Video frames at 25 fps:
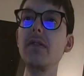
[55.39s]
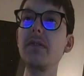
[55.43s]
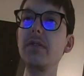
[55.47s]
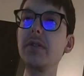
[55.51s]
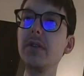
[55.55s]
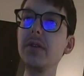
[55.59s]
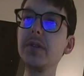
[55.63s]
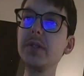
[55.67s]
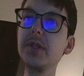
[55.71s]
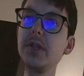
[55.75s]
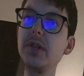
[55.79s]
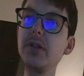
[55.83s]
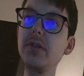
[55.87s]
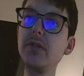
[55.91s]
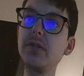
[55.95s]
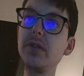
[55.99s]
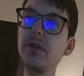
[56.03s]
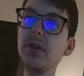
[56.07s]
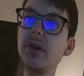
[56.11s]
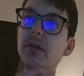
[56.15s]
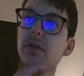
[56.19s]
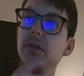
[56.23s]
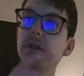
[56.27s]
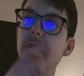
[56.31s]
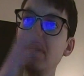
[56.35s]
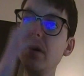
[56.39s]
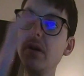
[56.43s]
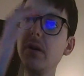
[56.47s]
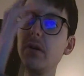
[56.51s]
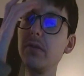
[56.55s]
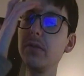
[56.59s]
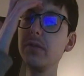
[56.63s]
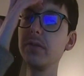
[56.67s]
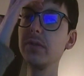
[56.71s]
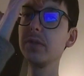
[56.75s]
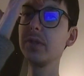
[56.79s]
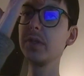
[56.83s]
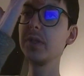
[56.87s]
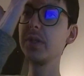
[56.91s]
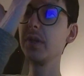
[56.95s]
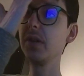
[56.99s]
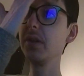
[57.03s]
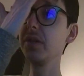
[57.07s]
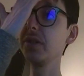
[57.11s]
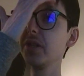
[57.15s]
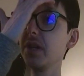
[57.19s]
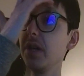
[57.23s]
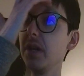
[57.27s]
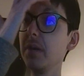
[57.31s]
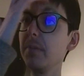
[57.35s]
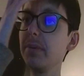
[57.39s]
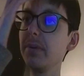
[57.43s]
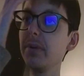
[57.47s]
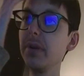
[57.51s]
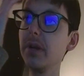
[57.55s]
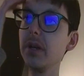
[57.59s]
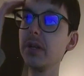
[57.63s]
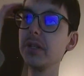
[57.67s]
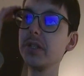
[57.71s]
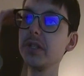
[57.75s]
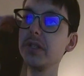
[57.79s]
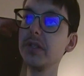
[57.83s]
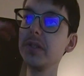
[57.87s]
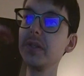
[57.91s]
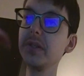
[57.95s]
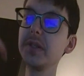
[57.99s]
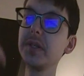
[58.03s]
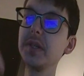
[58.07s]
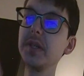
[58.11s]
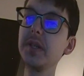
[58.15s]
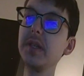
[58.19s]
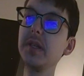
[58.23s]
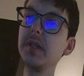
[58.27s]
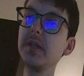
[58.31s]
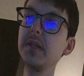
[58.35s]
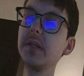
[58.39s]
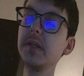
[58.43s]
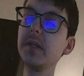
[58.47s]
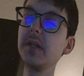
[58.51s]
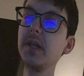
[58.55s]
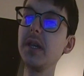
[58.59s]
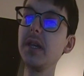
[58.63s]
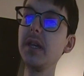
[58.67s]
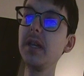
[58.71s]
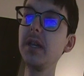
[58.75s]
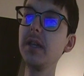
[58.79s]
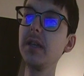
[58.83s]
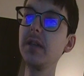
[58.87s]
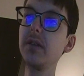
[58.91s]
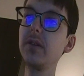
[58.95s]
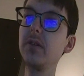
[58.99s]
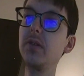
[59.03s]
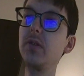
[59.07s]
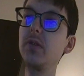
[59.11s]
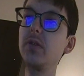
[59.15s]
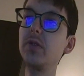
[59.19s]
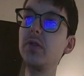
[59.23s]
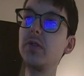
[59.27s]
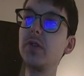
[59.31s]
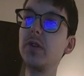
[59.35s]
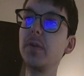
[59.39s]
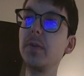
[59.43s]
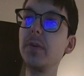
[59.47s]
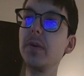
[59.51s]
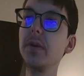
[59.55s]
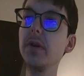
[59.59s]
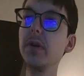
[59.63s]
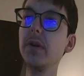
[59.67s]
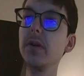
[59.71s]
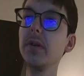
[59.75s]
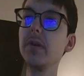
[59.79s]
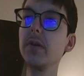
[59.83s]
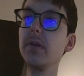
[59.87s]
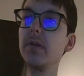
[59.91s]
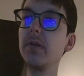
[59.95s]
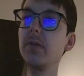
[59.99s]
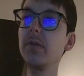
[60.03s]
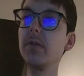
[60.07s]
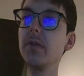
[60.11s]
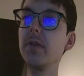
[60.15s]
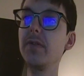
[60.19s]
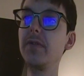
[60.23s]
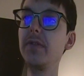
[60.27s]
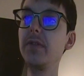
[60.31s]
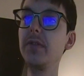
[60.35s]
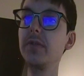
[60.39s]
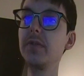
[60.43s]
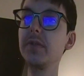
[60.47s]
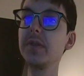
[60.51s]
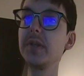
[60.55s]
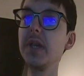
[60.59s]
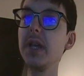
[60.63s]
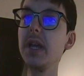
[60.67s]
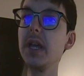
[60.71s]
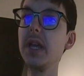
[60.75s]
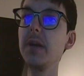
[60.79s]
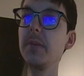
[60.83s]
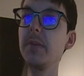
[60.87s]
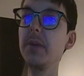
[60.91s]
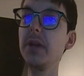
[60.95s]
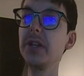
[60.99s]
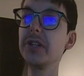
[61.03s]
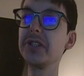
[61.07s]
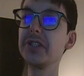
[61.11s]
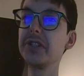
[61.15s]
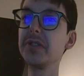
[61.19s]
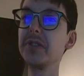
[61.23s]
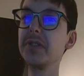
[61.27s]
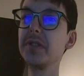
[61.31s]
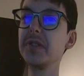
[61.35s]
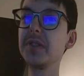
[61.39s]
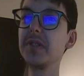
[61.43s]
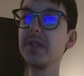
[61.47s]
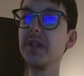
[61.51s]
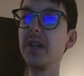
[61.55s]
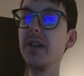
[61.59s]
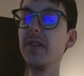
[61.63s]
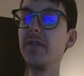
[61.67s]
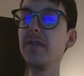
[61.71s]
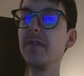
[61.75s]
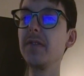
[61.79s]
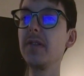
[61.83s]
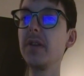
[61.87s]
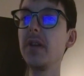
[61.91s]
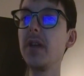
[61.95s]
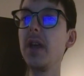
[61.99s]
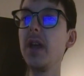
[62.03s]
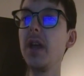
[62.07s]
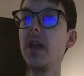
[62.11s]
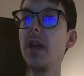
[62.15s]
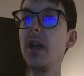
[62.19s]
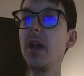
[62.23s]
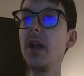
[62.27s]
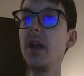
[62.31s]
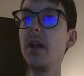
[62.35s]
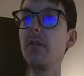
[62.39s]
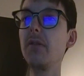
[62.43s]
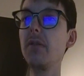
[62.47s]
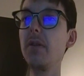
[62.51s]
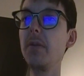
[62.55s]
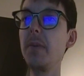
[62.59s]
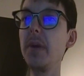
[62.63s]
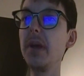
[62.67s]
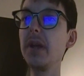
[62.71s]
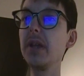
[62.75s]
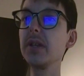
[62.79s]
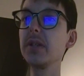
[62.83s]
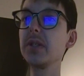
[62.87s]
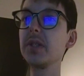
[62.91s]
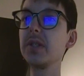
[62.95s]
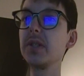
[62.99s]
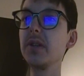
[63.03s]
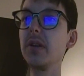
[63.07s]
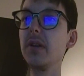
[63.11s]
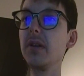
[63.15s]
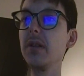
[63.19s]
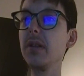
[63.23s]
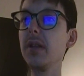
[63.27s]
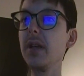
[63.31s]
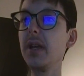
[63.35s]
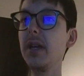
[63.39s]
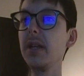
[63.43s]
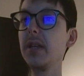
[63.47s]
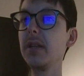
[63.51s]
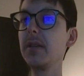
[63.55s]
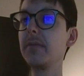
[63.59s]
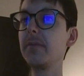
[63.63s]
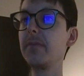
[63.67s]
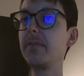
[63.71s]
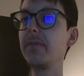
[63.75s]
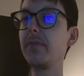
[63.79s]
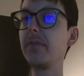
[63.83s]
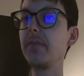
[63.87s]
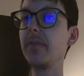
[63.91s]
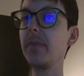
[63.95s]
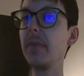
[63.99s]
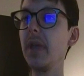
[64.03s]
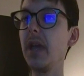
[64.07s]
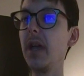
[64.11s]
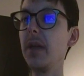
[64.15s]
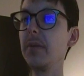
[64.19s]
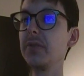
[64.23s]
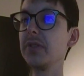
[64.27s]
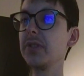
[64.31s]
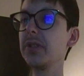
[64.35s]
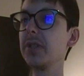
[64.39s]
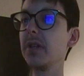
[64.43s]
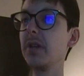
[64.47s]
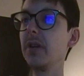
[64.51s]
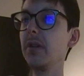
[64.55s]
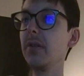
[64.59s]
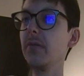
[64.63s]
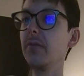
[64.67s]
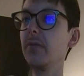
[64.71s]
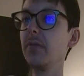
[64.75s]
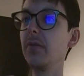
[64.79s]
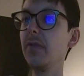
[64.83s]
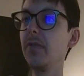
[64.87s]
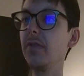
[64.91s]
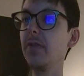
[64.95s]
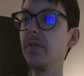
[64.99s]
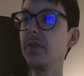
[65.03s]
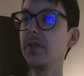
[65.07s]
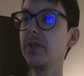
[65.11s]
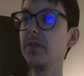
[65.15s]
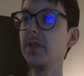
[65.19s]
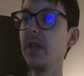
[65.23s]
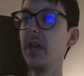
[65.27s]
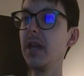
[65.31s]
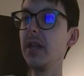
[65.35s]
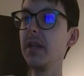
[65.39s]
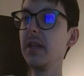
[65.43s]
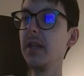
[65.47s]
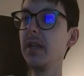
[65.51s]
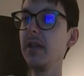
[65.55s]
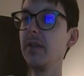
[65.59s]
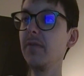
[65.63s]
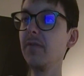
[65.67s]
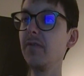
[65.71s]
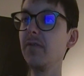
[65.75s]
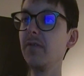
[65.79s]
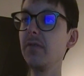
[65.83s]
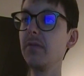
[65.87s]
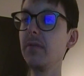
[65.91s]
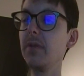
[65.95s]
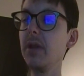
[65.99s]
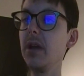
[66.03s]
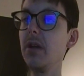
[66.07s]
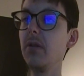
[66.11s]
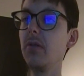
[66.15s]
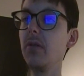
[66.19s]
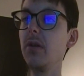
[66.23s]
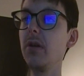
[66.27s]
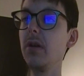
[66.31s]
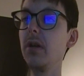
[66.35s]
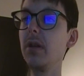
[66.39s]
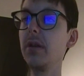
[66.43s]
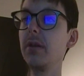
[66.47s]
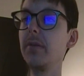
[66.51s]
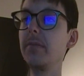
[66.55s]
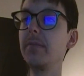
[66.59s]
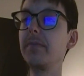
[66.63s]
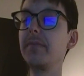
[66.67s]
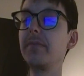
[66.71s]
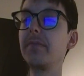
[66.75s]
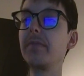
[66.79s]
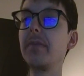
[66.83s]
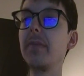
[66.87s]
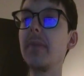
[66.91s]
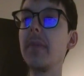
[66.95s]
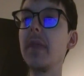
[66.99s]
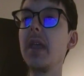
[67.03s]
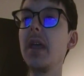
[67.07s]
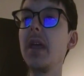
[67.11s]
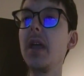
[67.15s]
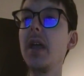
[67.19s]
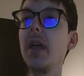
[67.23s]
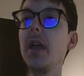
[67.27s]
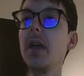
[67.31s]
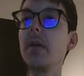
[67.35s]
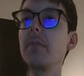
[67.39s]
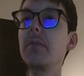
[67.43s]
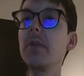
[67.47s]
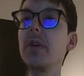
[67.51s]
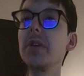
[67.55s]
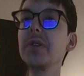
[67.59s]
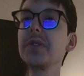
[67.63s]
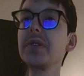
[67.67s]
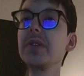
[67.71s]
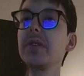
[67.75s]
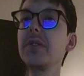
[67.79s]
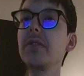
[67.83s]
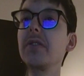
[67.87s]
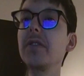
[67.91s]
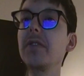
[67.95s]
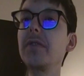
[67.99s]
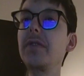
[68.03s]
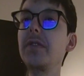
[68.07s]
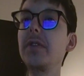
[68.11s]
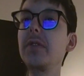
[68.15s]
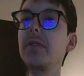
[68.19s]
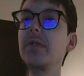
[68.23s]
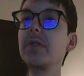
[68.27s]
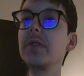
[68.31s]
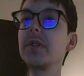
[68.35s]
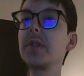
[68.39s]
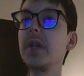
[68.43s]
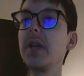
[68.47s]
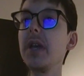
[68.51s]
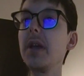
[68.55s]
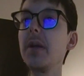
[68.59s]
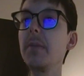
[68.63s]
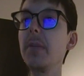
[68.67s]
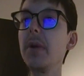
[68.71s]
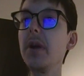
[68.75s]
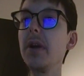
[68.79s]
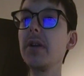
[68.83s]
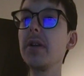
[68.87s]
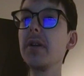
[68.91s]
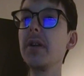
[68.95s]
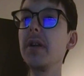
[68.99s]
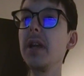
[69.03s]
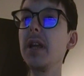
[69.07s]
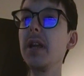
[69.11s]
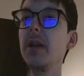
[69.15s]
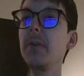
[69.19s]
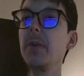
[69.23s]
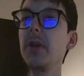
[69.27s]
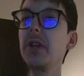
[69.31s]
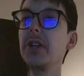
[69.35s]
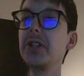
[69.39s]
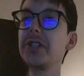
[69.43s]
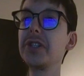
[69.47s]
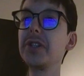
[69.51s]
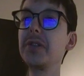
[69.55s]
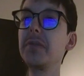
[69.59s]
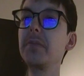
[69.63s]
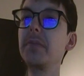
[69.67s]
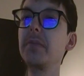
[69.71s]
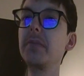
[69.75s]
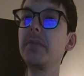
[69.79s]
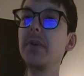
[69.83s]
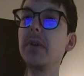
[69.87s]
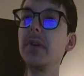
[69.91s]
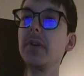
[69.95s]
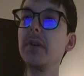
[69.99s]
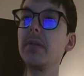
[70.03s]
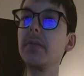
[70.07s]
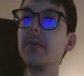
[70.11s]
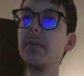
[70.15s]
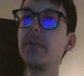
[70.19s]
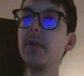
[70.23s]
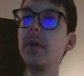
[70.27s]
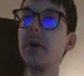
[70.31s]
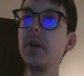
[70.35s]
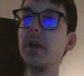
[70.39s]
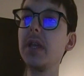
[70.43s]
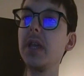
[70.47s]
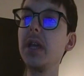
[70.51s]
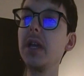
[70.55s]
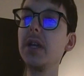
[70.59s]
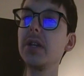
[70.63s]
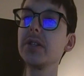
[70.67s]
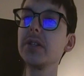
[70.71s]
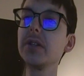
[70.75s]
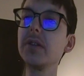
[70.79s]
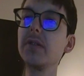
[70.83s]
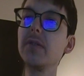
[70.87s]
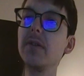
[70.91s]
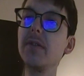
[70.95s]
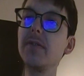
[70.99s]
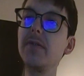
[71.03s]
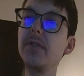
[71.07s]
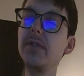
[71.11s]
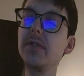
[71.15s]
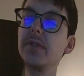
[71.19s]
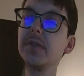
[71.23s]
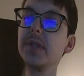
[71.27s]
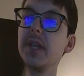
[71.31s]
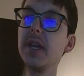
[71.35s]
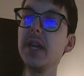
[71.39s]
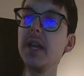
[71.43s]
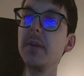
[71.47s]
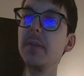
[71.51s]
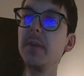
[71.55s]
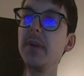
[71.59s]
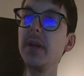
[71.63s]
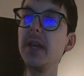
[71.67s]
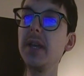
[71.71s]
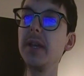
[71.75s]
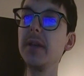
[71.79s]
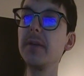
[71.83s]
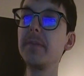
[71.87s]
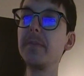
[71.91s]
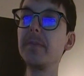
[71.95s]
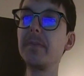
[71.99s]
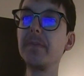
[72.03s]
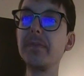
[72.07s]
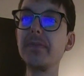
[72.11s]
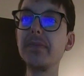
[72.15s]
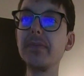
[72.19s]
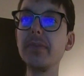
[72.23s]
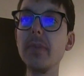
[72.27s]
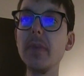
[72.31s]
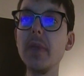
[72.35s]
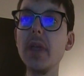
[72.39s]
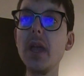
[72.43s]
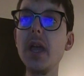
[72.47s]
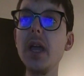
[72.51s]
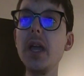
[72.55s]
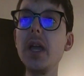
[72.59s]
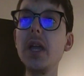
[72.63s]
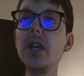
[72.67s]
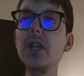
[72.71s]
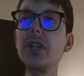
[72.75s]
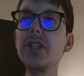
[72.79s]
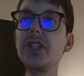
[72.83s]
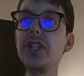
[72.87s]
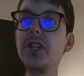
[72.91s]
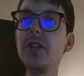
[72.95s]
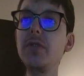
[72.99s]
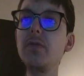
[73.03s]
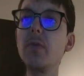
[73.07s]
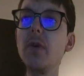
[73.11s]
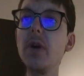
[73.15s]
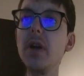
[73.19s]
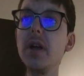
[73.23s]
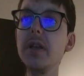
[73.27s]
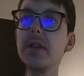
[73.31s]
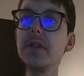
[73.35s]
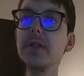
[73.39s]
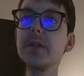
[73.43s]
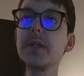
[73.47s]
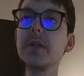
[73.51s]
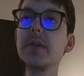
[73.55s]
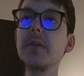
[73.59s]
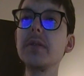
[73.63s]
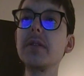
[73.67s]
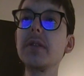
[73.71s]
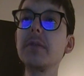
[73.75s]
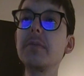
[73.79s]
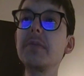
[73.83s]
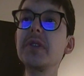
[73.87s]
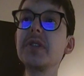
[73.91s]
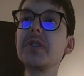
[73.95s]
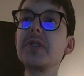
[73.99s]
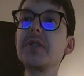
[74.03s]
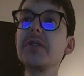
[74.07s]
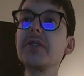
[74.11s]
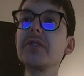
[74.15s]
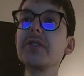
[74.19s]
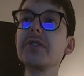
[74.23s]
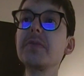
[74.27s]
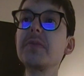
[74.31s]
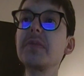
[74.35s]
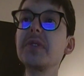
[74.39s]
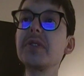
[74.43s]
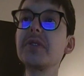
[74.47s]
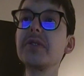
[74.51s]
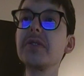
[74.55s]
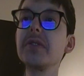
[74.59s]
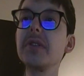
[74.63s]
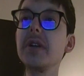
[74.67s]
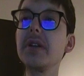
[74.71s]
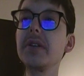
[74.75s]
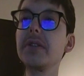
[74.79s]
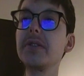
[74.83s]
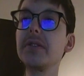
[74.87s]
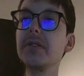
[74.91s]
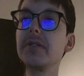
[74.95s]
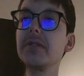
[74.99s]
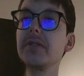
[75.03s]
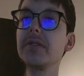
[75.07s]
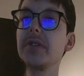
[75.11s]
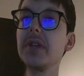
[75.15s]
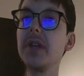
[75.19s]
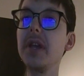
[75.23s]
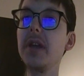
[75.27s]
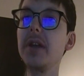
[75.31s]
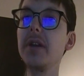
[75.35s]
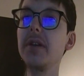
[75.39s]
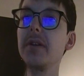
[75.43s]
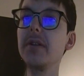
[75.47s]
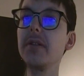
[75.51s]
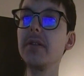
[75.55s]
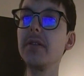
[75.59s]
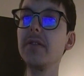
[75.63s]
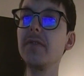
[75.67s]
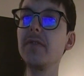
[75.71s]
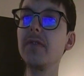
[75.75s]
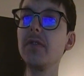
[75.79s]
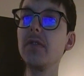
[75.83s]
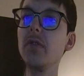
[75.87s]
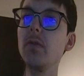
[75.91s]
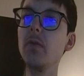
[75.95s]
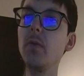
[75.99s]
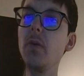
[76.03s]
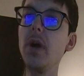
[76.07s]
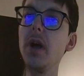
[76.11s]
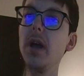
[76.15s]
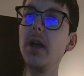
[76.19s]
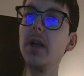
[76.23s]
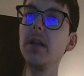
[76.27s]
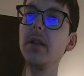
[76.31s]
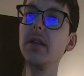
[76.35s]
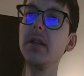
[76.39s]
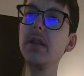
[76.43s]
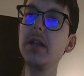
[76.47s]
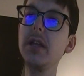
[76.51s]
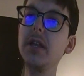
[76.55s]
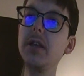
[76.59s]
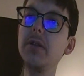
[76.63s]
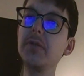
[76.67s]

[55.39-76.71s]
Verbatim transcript: For those of you who don't know, Star Giant Productions is a YouTuber who reviews animation stuff. Rebeccah Starlight, I'm just gonna refer to that name from now on. Mostly reviews American animation, but occasionally reviews anime. She was the Mysterious Mr. Enter's editor for a while.